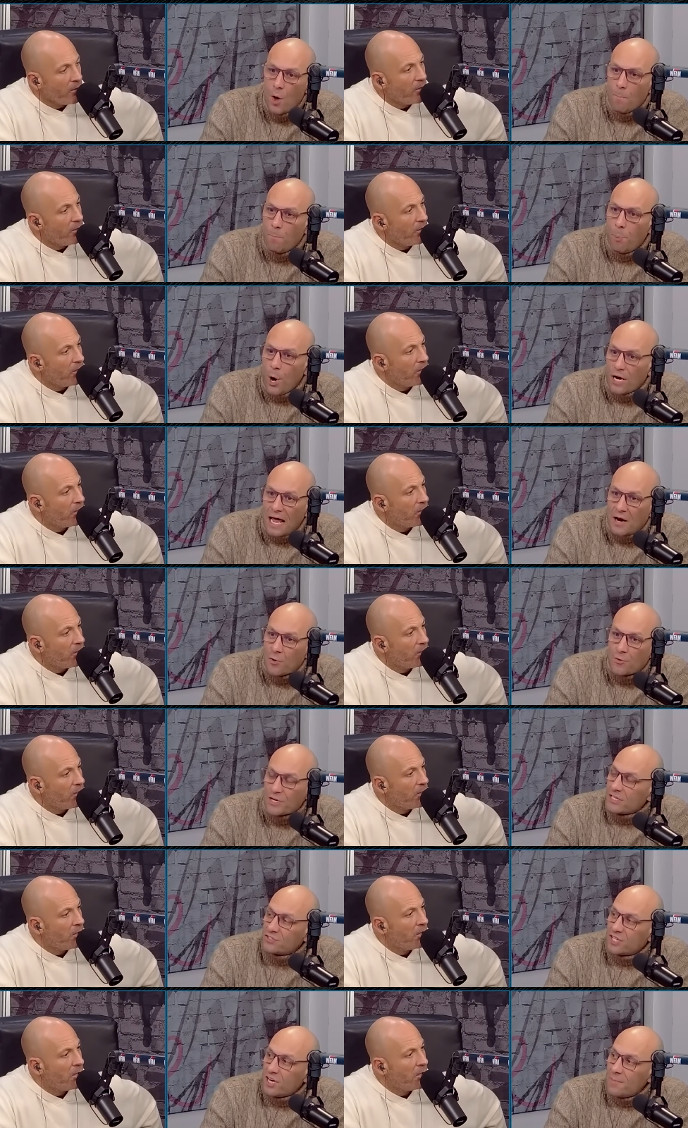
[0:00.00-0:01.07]
Speaker 1: but I don't think it's
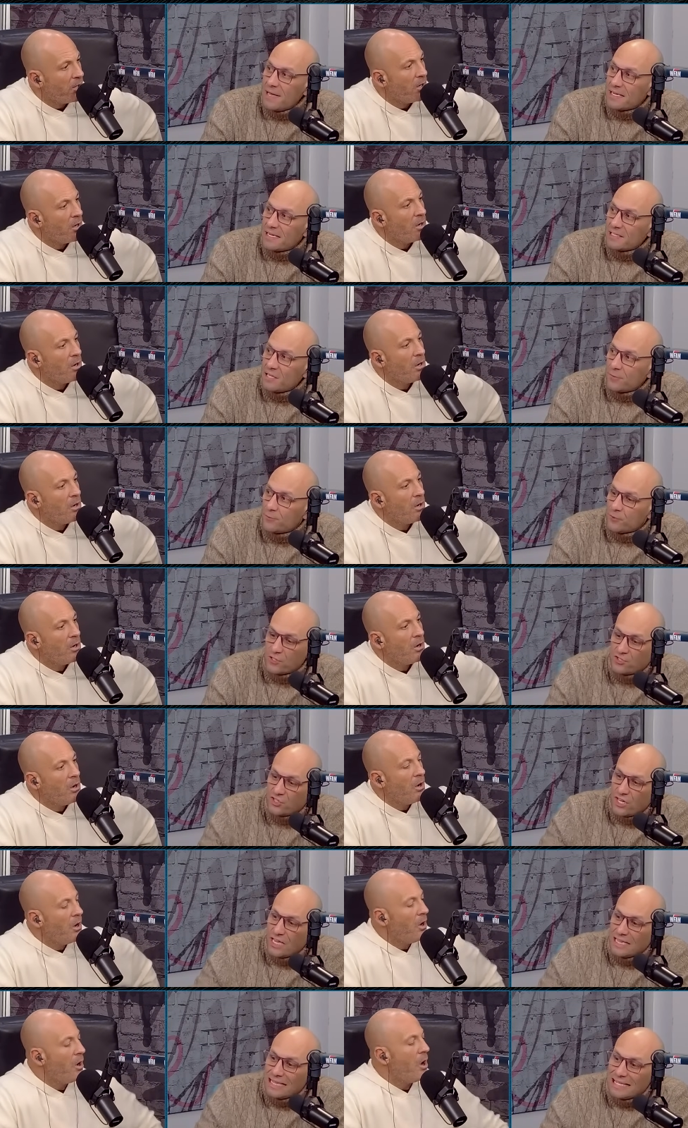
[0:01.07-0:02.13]
going to make a difference
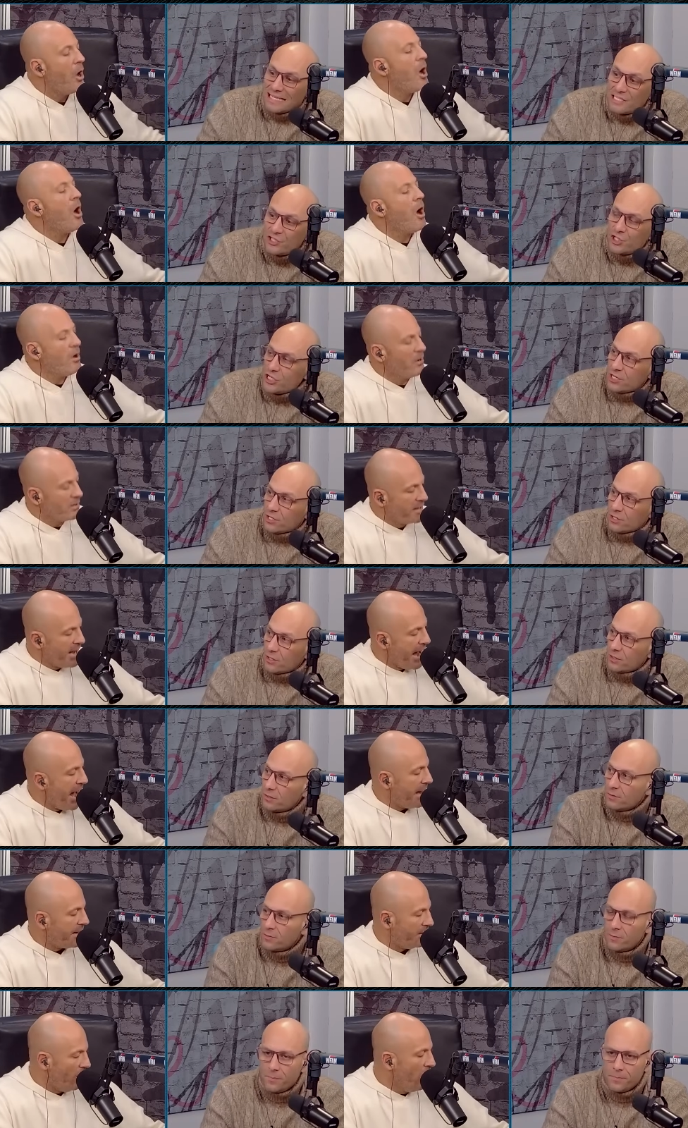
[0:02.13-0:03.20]
this year.
Speaker 2: Got it.
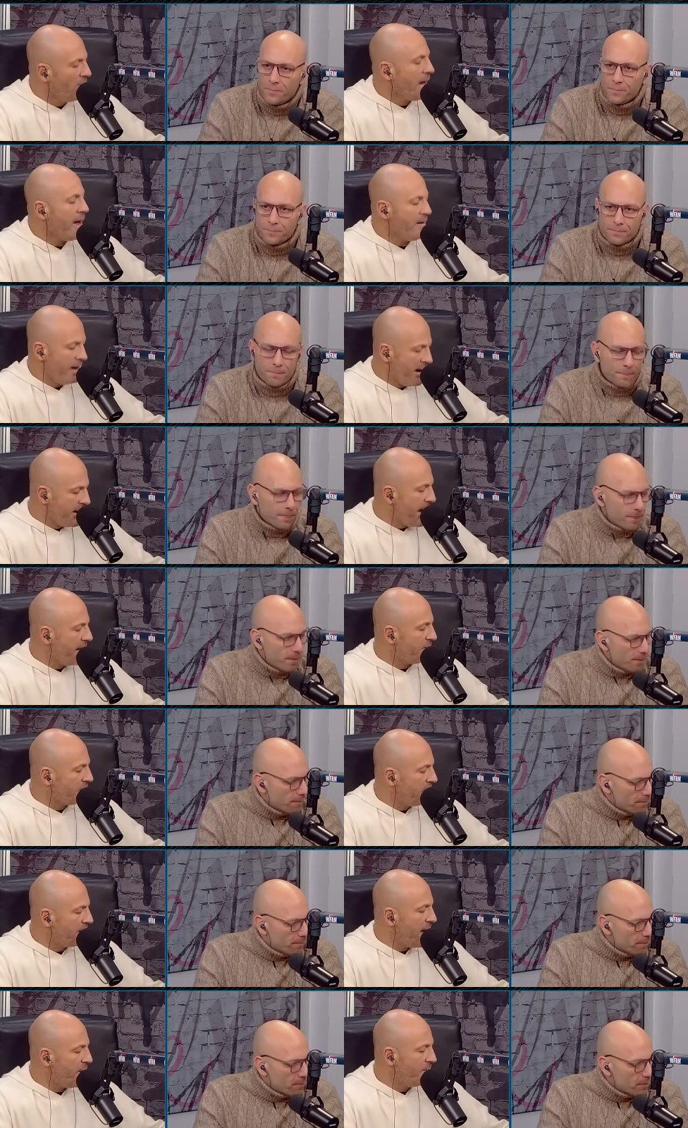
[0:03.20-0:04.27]
Okay, I got you on
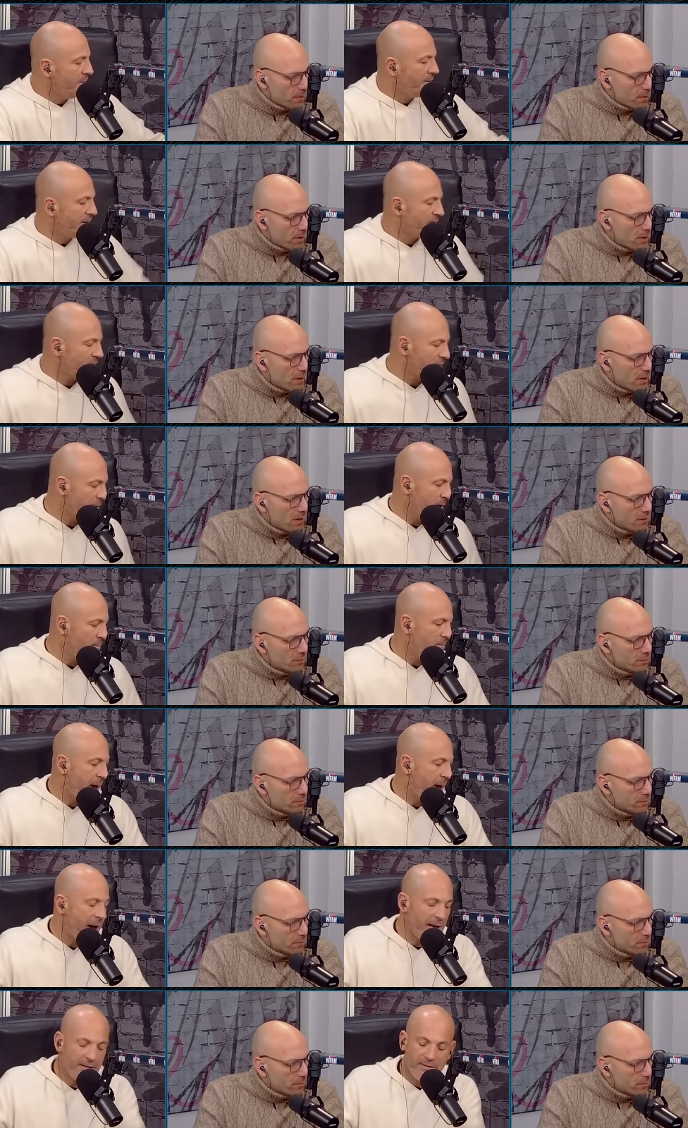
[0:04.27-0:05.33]
that. We disagree.
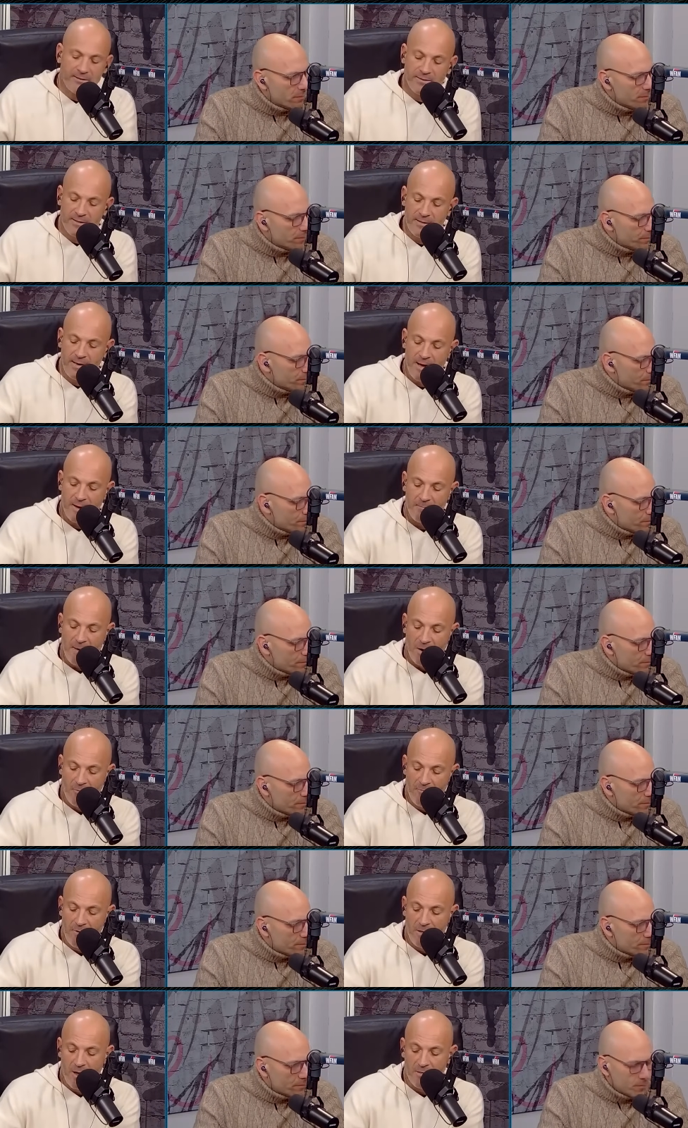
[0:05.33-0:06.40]
Patty's in uh, Melville
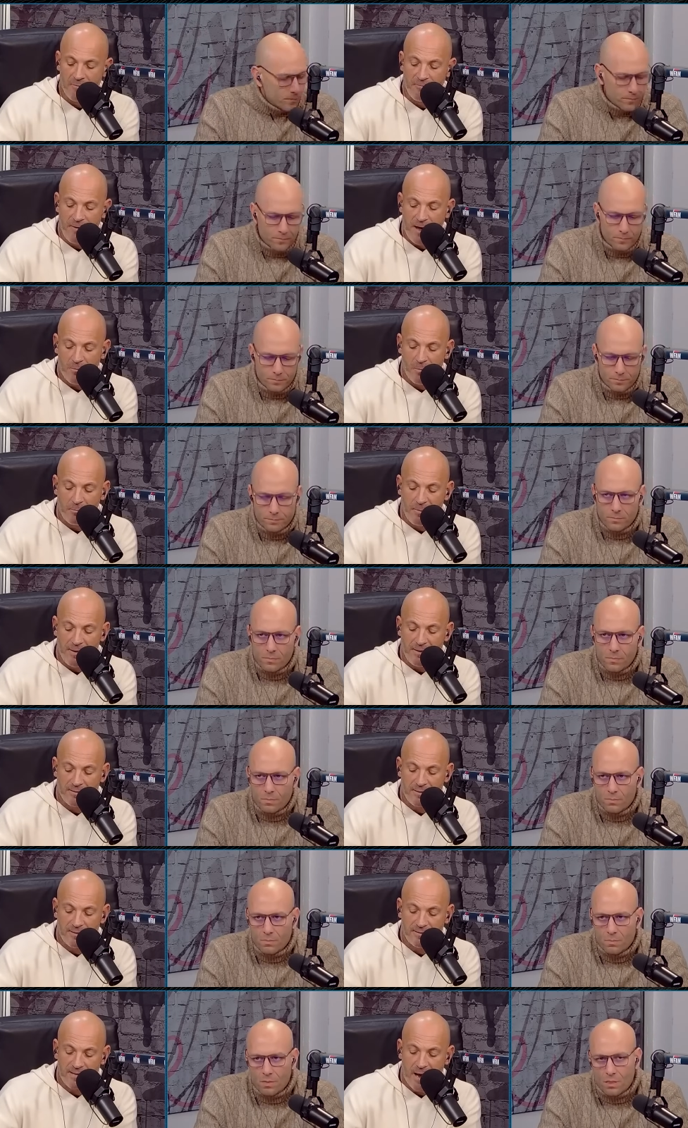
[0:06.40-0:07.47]
on the fan with BT and
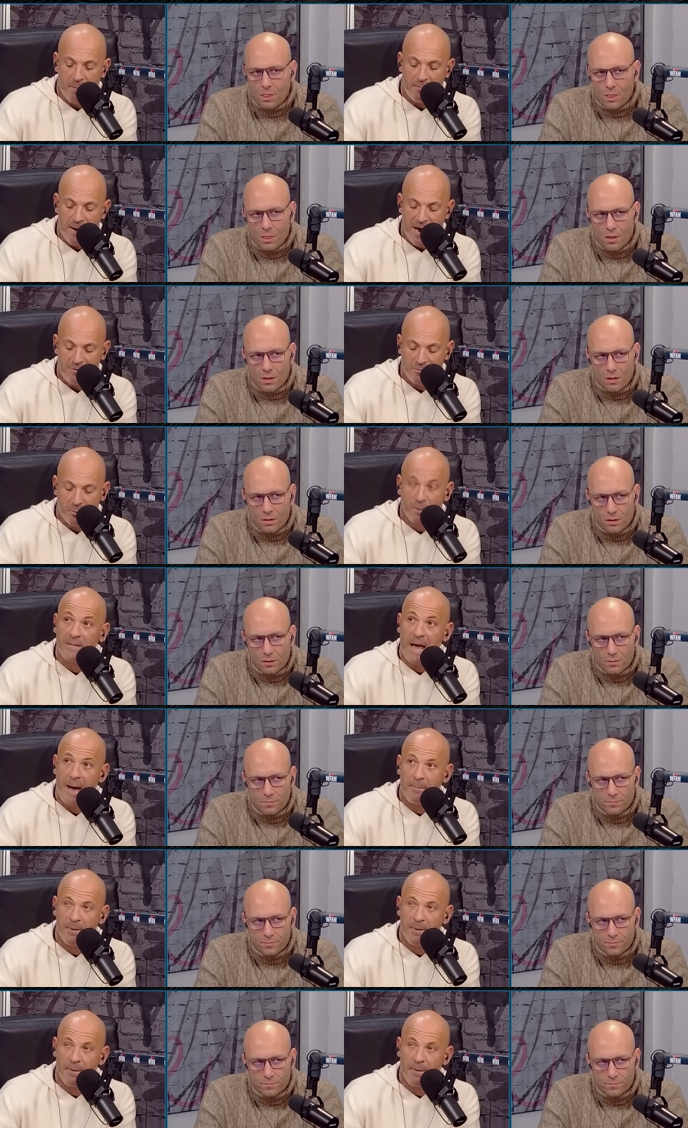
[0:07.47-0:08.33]
Sal Patrick. What's happening,